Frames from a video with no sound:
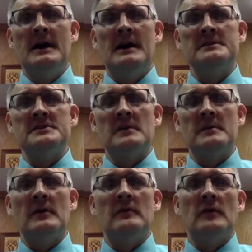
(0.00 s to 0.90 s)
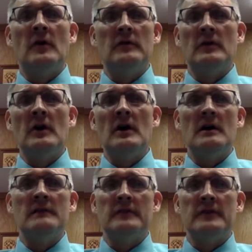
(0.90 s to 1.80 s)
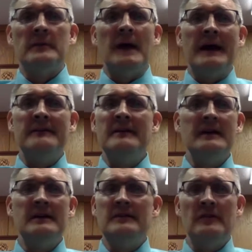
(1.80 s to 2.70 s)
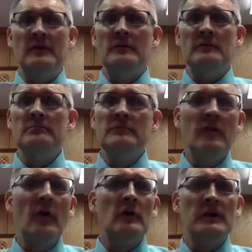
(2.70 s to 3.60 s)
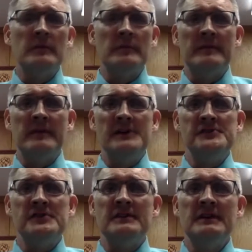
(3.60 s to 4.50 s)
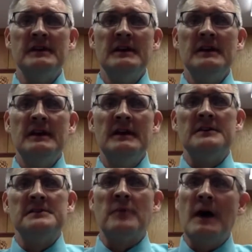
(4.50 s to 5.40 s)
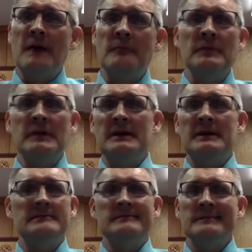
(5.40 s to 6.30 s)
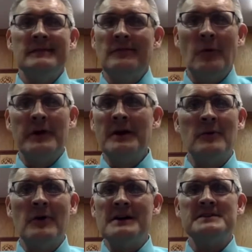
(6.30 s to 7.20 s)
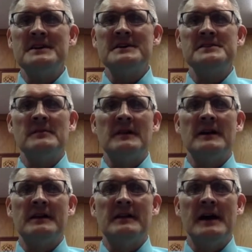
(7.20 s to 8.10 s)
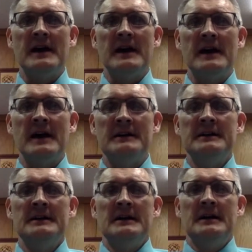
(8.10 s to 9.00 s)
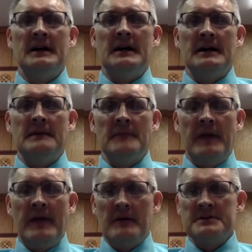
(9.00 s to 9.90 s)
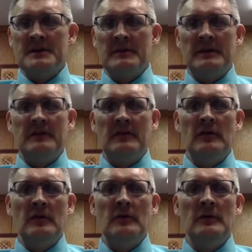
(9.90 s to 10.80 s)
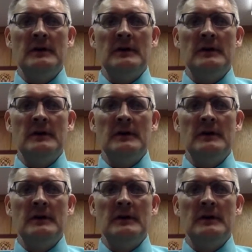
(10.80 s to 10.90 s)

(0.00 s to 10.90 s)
So, I mean, overall, from idea to total implementation, it's probably 4-year process, something like that. And that was something too,